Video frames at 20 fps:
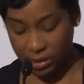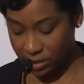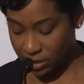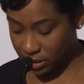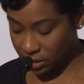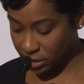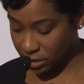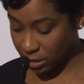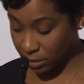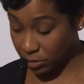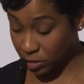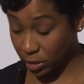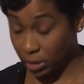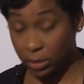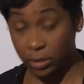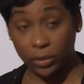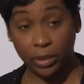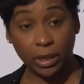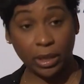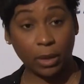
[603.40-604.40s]
systems,
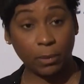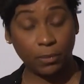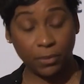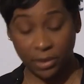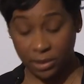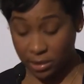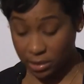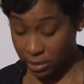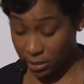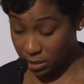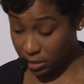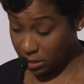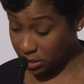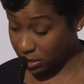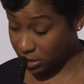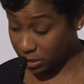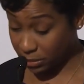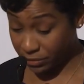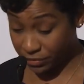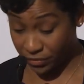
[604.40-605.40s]
including our prison
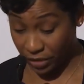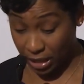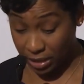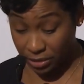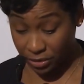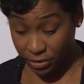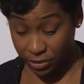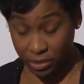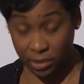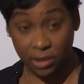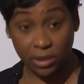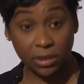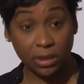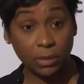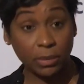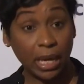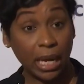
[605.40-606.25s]
system, foster system,